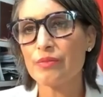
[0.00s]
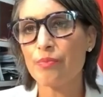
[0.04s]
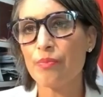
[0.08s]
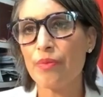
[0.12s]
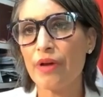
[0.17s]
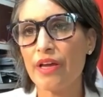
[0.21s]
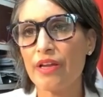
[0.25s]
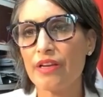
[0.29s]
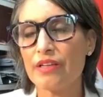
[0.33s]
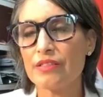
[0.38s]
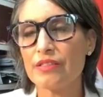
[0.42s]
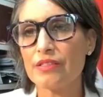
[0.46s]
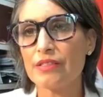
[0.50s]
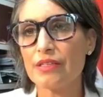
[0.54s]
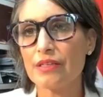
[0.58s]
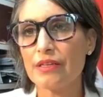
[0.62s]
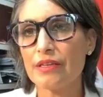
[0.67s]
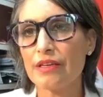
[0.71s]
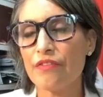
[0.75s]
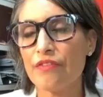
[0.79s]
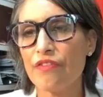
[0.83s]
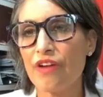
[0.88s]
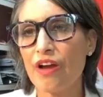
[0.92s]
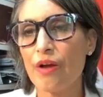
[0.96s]
But
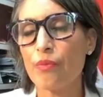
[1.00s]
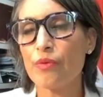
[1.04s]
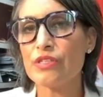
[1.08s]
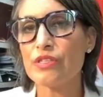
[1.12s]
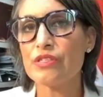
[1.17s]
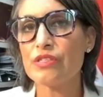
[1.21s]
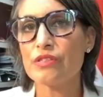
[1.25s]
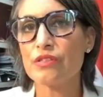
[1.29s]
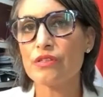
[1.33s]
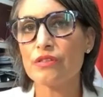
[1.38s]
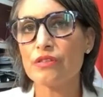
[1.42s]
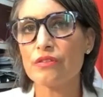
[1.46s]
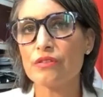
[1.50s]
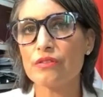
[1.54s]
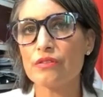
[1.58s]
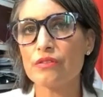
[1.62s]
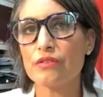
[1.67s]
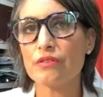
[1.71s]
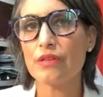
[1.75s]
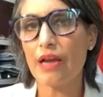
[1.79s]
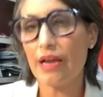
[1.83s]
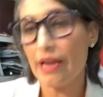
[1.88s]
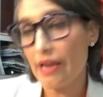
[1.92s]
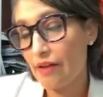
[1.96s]
if I was
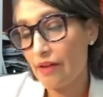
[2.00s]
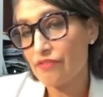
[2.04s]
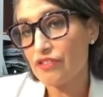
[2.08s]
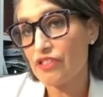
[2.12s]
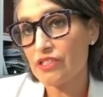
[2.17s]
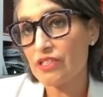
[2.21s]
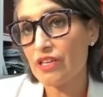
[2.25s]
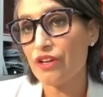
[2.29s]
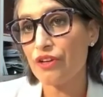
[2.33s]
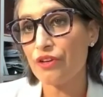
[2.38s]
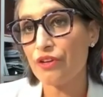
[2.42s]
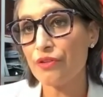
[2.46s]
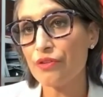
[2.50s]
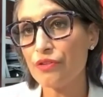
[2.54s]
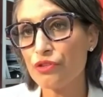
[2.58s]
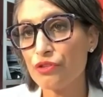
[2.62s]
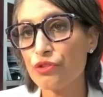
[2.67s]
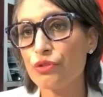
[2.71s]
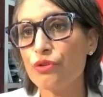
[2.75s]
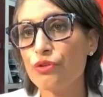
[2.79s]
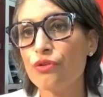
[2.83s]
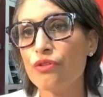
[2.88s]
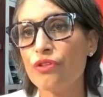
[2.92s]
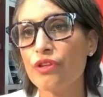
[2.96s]
I have to tell you the
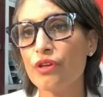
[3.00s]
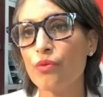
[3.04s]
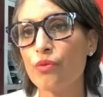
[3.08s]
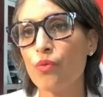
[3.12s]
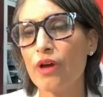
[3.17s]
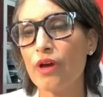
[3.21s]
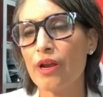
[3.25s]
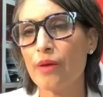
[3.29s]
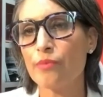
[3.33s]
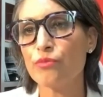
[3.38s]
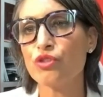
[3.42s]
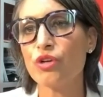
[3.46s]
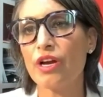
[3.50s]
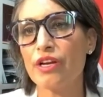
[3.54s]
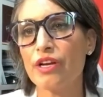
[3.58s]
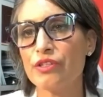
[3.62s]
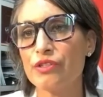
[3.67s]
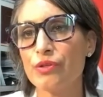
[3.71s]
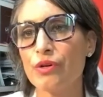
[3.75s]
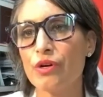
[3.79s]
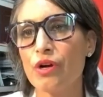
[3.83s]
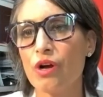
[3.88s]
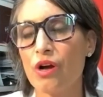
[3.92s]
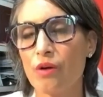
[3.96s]
truth in what I'm trying
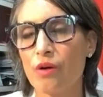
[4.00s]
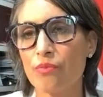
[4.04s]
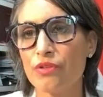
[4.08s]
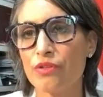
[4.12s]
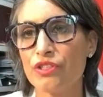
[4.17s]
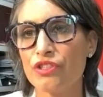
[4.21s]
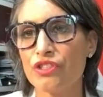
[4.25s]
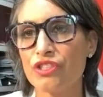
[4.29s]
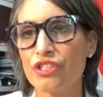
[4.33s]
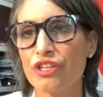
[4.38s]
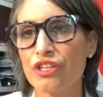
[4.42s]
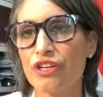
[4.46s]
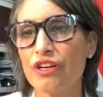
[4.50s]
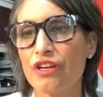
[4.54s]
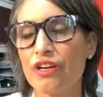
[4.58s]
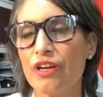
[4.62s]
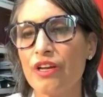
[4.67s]
to accomplish here.